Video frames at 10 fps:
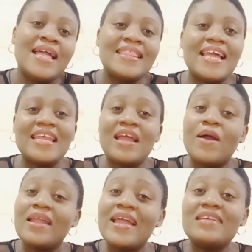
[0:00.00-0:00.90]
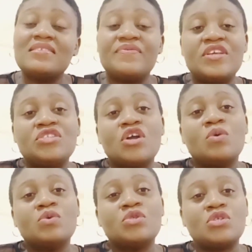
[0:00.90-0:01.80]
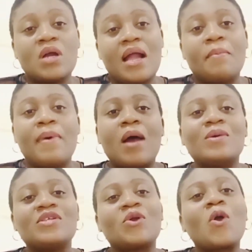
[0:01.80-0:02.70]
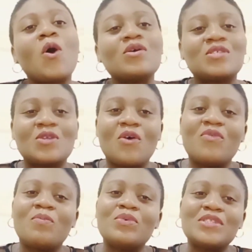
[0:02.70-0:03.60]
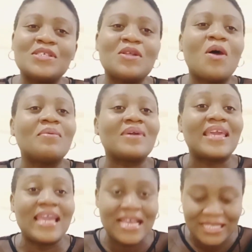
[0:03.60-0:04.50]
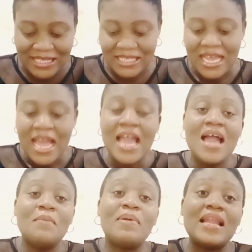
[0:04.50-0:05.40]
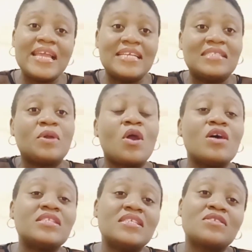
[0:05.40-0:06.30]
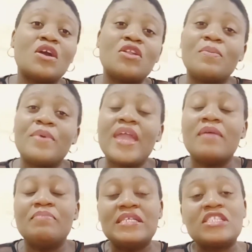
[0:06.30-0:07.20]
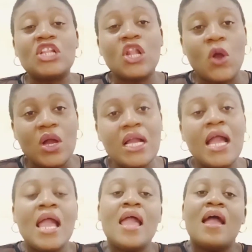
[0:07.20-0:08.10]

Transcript: Then in our next video, we'll talk about the cost of putting up gates. Please, because it's going to be a bit long.